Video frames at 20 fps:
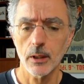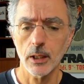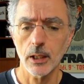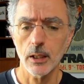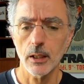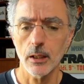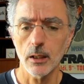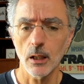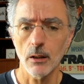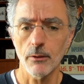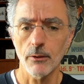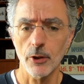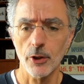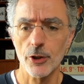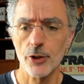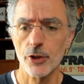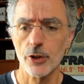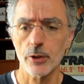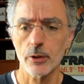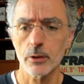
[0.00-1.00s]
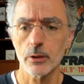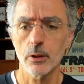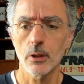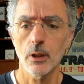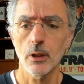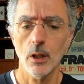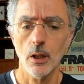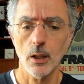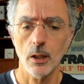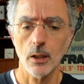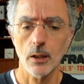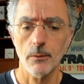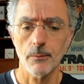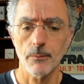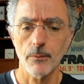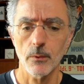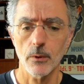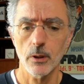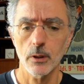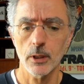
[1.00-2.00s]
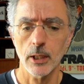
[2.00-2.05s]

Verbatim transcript: the uh, version um,